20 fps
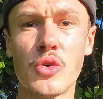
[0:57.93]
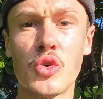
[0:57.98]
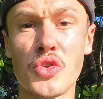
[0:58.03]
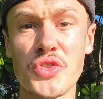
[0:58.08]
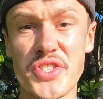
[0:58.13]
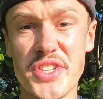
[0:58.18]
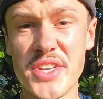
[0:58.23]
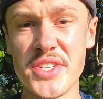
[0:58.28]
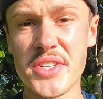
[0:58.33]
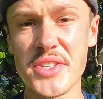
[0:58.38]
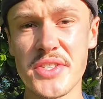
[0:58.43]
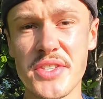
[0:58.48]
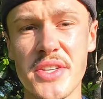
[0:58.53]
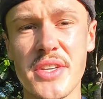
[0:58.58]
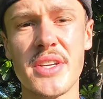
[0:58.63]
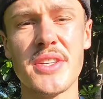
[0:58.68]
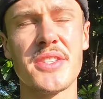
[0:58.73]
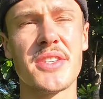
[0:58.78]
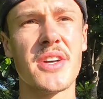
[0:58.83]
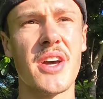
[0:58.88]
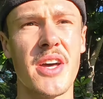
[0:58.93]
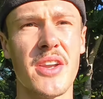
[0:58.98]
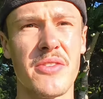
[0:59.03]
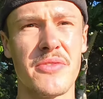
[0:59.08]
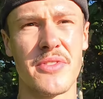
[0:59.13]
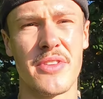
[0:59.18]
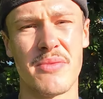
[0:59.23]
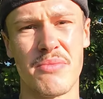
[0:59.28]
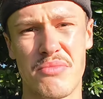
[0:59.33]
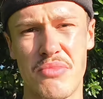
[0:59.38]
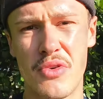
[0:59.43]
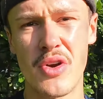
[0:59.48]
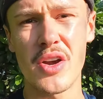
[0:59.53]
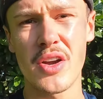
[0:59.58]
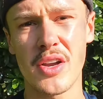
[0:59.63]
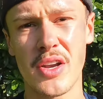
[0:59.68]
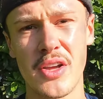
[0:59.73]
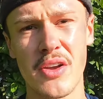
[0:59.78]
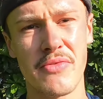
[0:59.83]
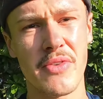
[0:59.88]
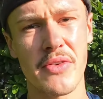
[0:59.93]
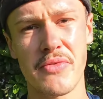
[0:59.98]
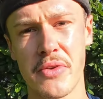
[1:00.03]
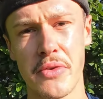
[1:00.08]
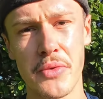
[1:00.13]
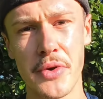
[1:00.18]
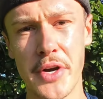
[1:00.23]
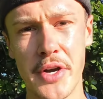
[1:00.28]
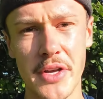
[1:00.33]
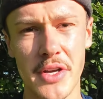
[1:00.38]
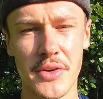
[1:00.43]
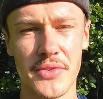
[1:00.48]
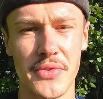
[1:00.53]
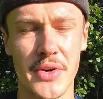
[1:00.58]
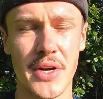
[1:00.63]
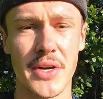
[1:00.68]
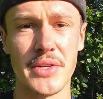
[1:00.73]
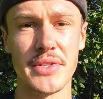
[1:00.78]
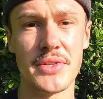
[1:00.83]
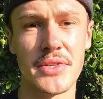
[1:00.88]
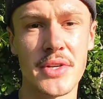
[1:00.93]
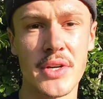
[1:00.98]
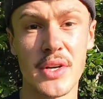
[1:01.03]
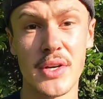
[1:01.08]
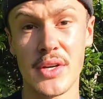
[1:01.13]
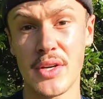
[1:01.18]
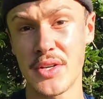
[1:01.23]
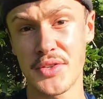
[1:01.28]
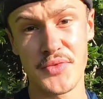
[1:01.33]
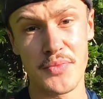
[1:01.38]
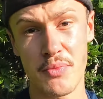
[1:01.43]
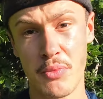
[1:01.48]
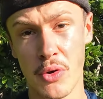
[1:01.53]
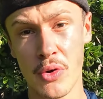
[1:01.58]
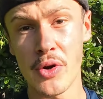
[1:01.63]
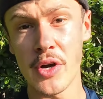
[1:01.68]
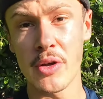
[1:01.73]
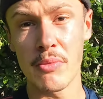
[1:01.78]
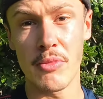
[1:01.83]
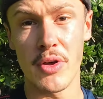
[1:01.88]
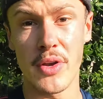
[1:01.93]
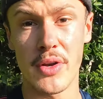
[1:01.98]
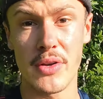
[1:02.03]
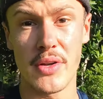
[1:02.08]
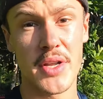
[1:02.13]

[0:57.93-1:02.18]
Consistency is kind of the broccoli of every running advice. It's boring, but